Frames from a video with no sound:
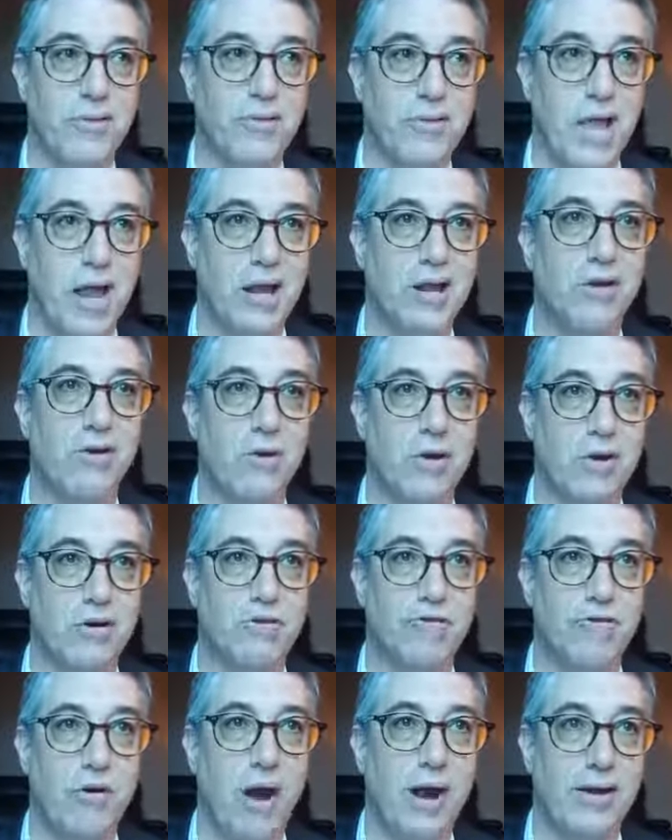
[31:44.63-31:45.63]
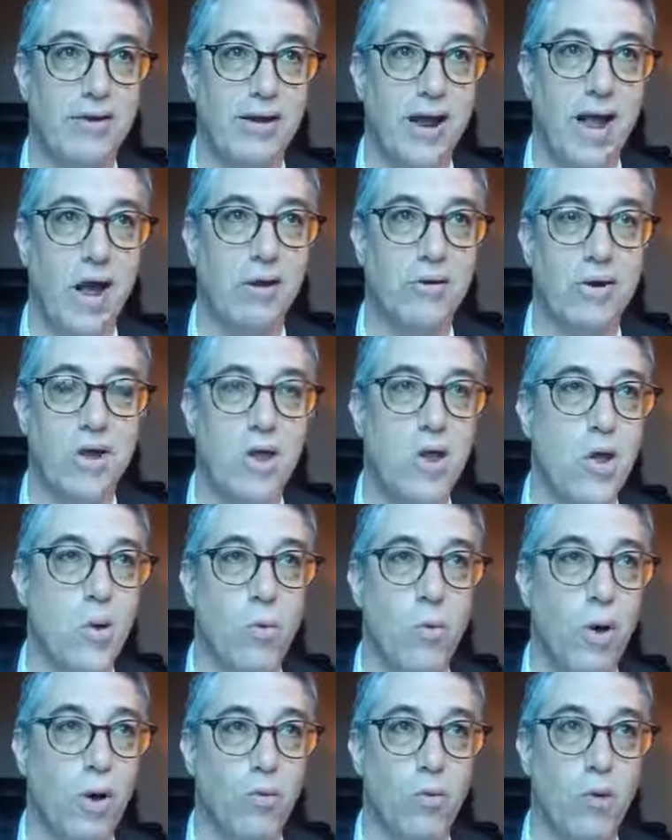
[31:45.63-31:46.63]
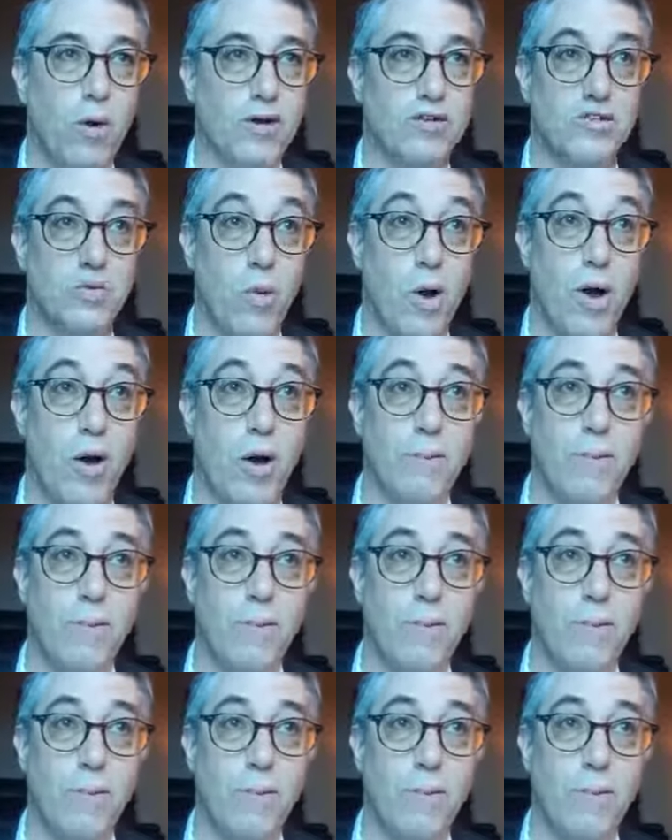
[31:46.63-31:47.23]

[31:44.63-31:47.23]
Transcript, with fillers: then you're going to find out what works well.